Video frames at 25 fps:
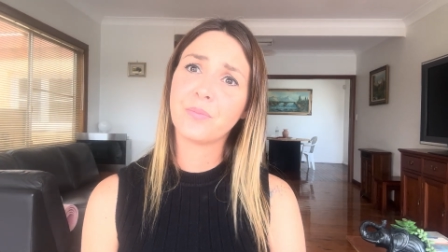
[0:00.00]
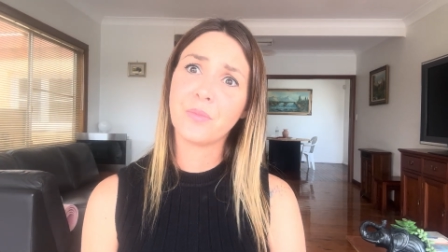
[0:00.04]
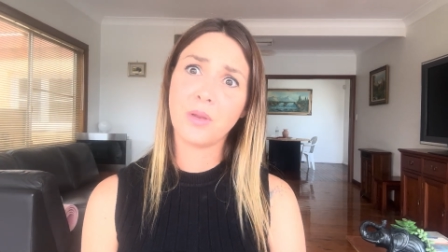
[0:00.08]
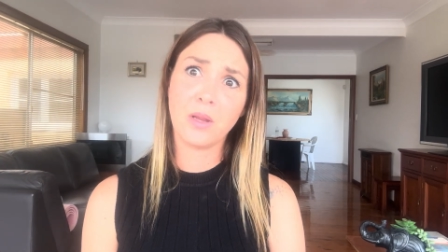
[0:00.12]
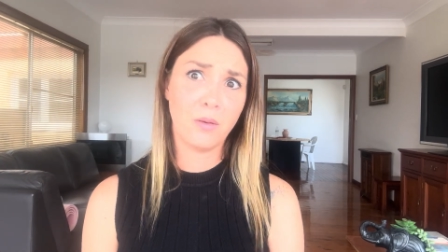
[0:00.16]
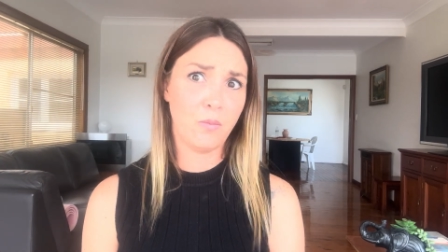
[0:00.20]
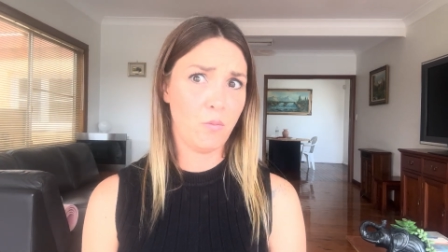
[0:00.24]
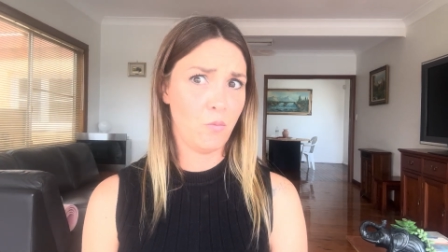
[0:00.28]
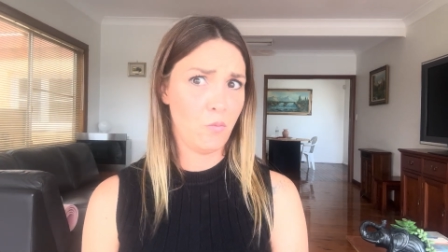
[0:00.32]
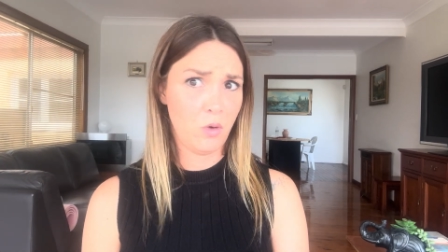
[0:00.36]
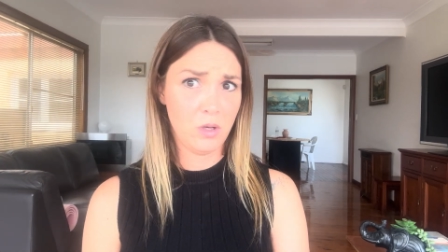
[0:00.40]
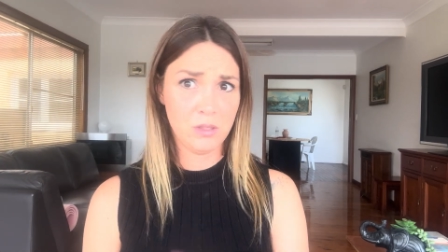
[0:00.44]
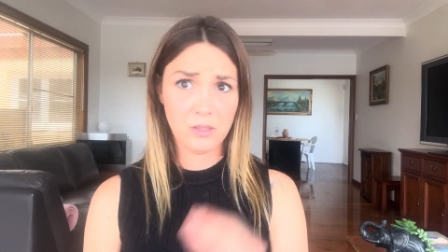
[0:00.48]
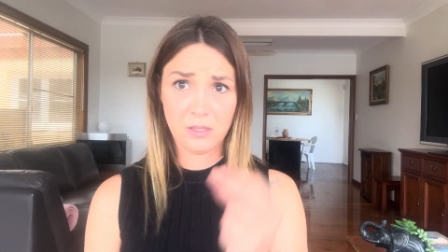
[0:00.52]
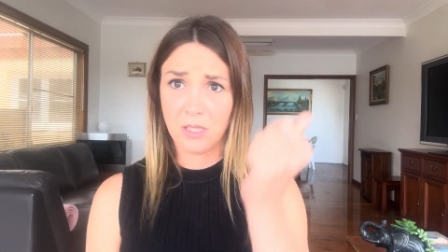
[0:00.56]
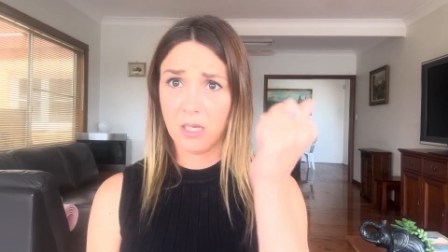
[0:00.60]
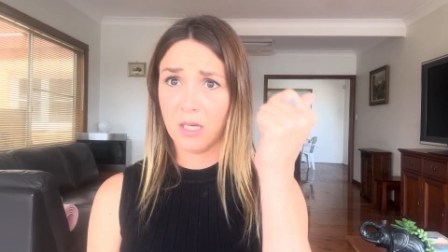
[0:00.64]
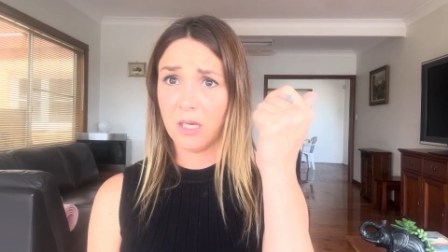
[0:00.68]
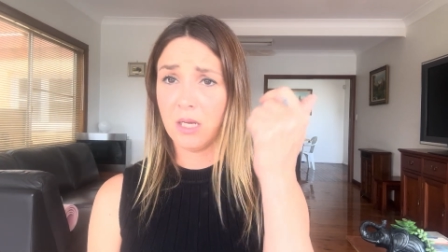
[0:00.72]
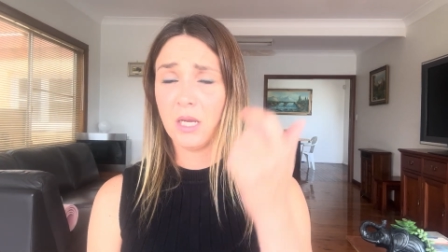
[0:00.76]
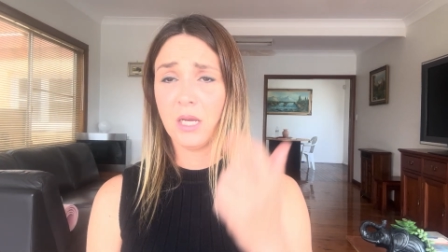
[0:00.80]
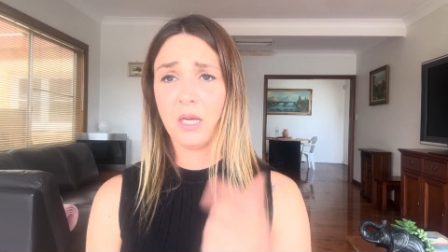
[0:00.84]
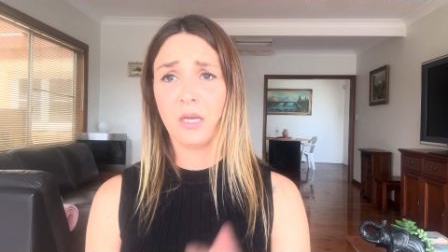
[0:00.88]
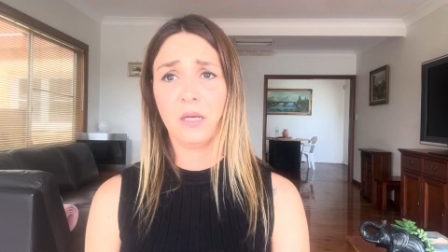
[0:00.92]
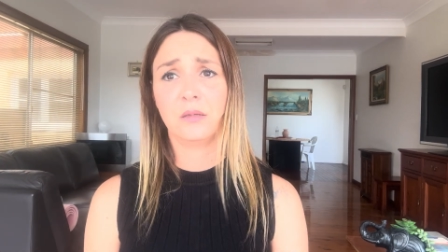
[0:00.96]
In 1
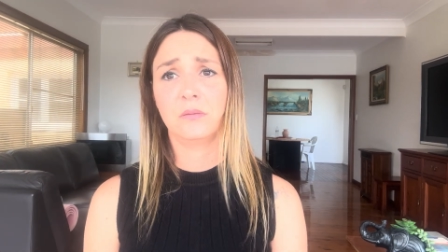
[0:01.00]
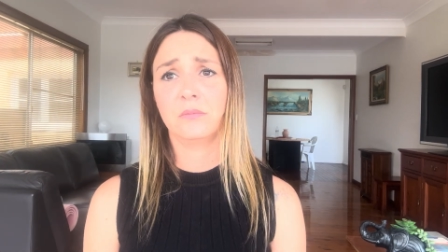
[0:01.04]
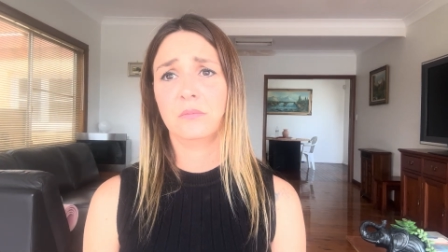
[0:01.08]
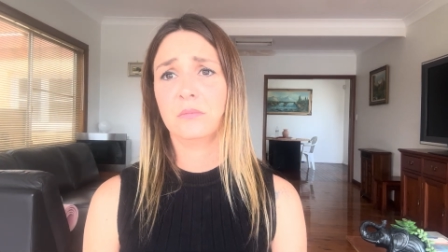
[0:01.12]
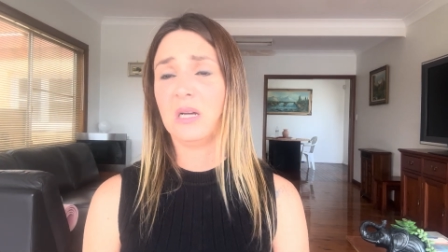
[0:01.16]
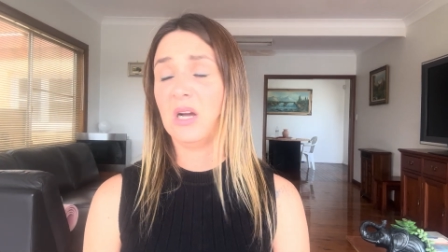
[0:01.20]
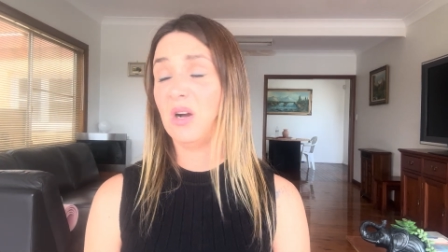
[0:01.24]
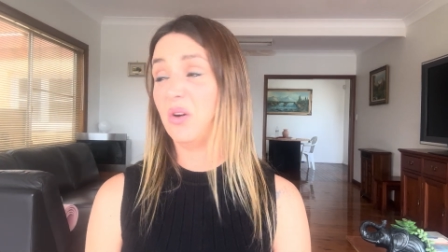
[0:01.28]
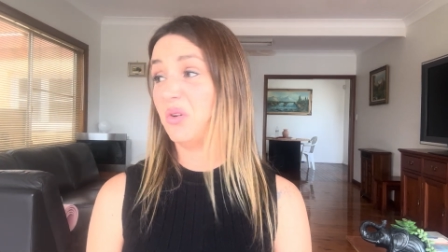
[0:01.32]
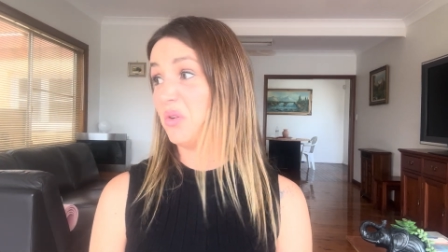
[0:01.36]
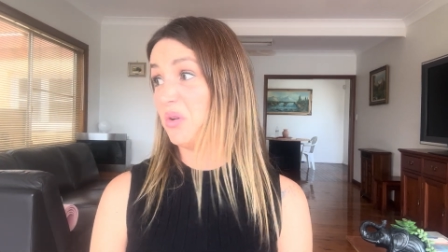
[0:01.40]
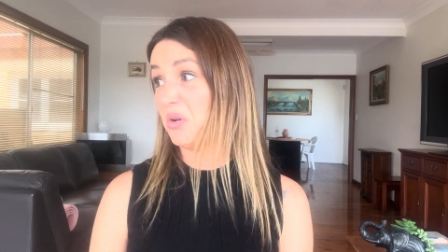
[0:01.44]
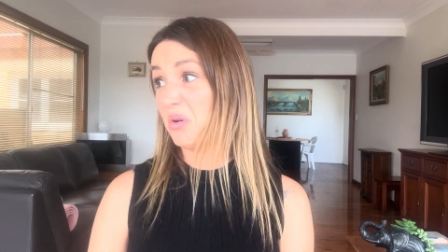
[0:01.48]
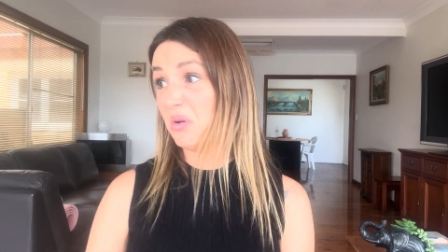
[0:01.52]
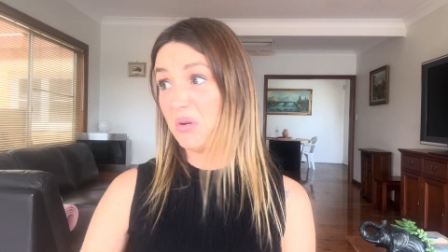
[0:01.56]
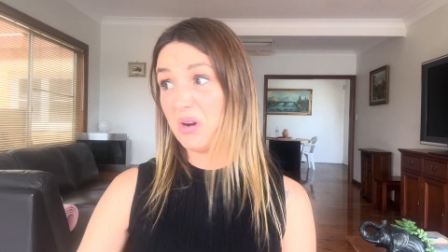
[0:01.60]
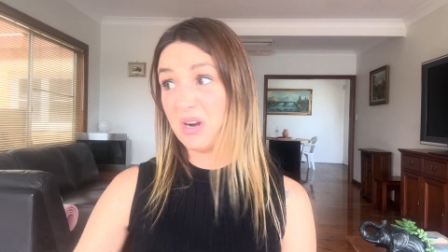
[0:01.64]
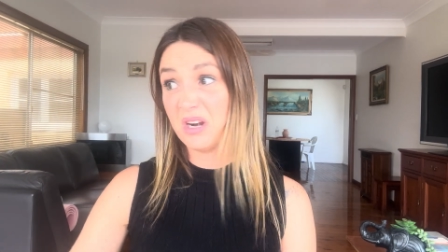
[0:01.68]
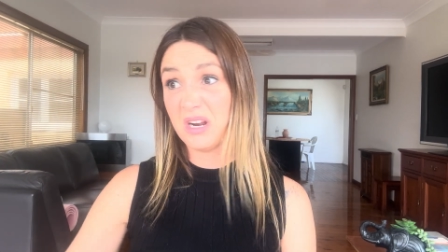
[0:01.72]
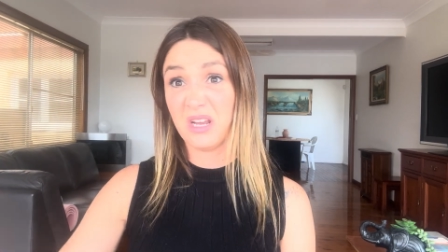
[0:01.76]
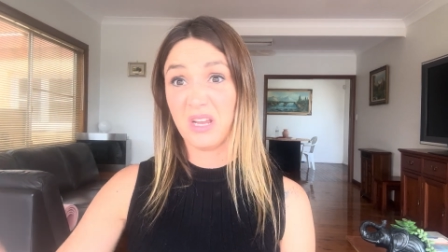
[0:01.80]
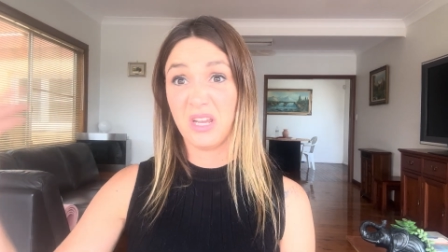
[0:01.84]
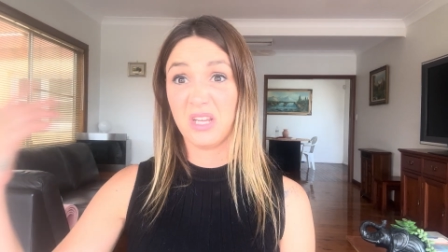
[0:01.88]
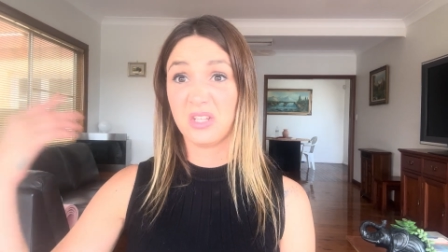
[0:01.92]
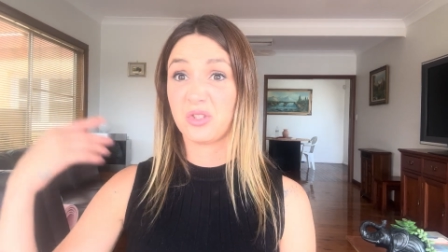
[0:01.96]
second, I'll go
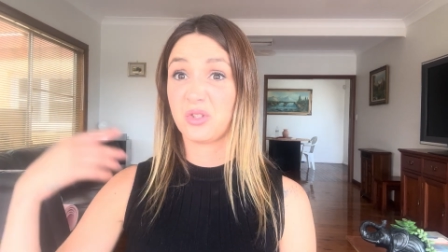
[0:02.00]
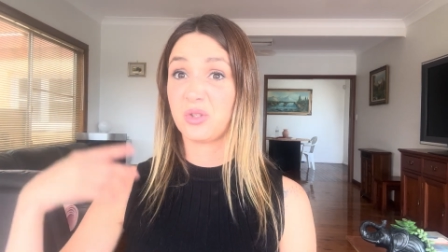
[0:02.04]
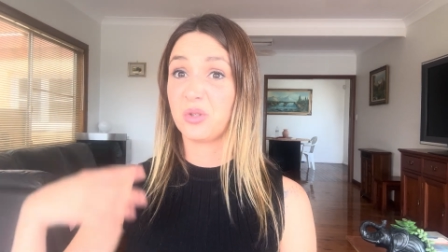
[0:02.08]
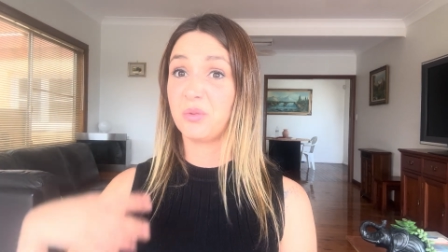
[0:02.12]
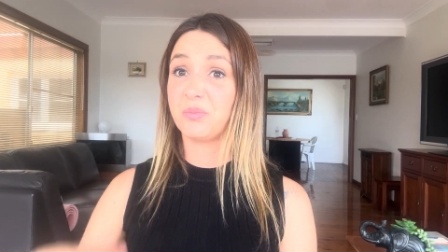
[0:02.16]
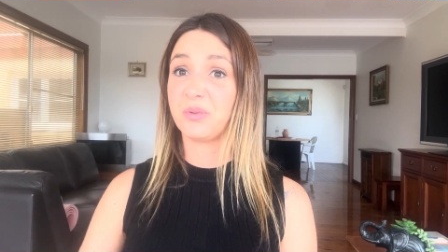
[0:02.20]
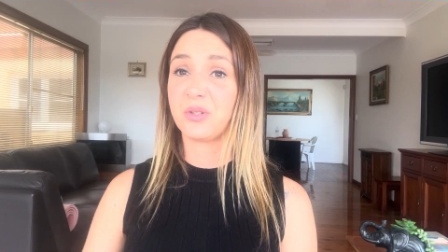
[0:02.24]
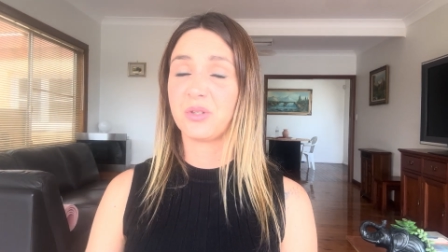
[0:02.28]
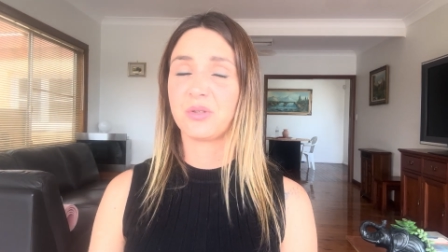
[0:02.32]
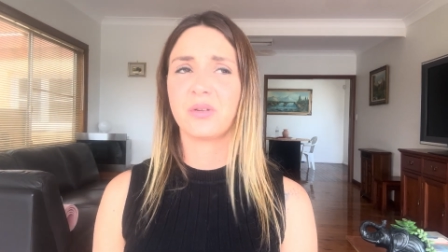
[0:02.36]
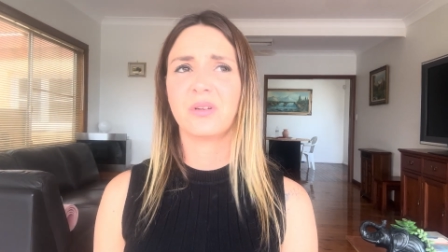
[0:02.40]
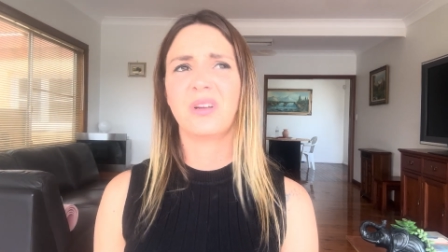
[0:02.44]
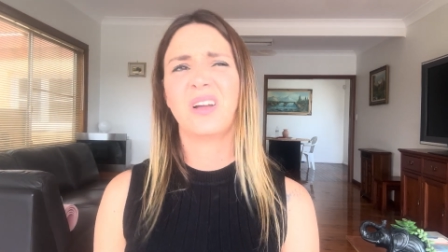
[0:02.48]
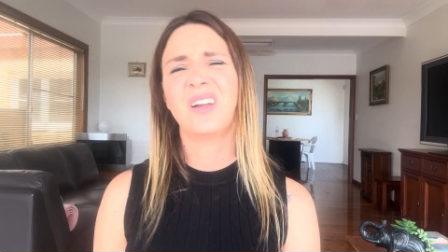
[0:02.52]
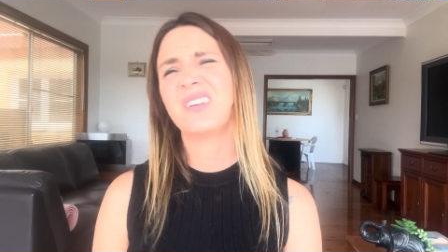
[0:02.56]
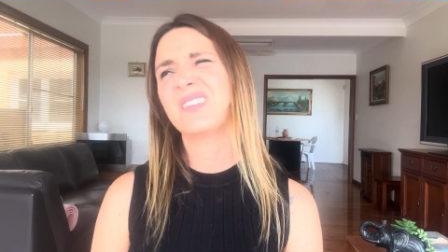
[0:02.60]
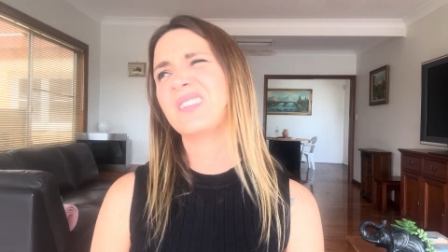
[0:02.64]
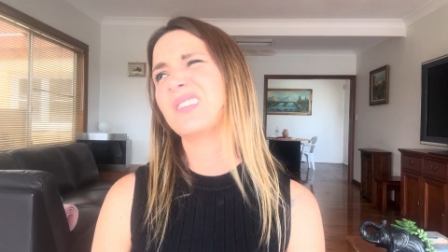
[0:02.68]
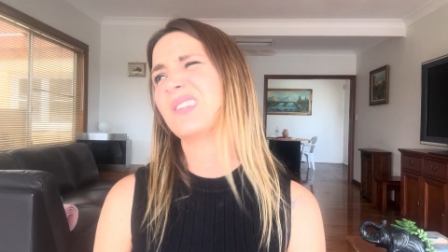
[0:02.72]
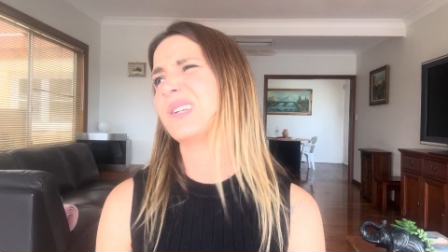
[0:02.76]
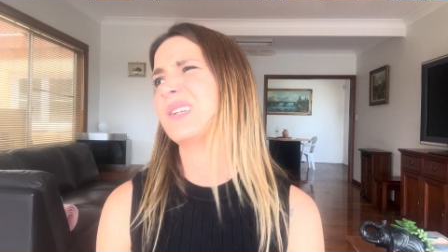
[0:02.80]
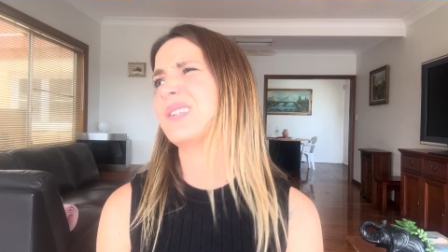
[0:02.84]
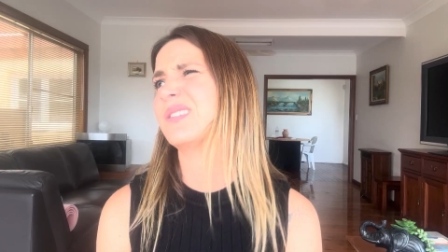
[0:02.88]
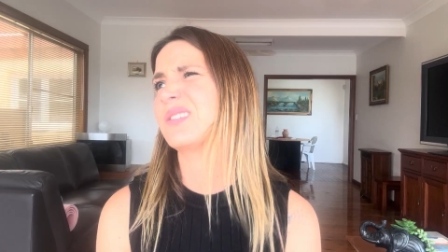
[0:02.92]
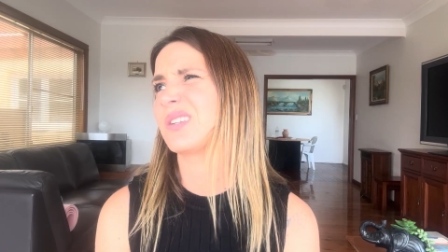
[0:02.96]
and I get super drunk. I don't
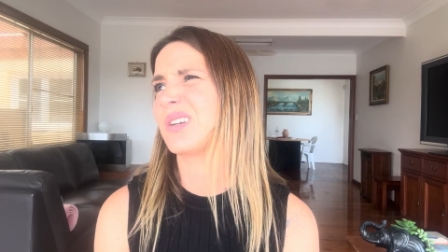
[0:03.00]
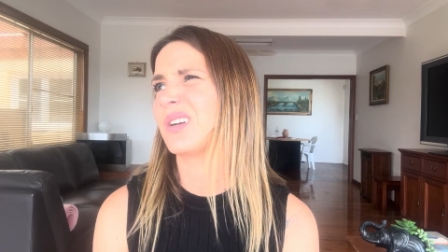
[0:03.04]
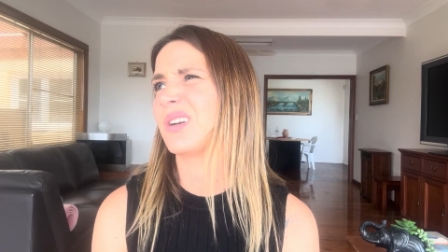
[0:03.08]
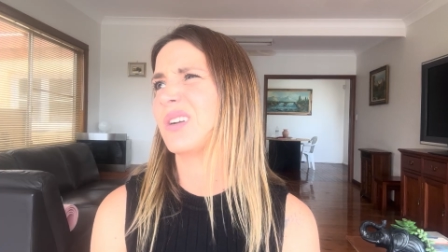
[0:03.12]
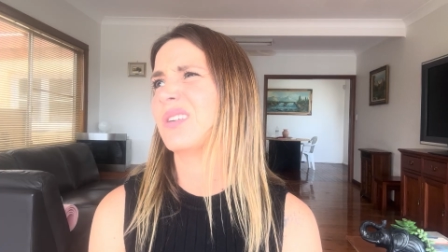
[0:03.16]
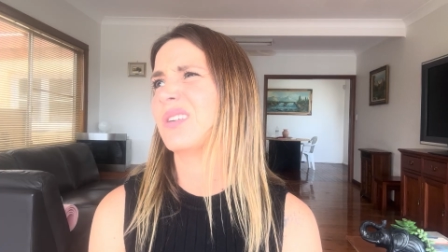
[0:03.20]
think so.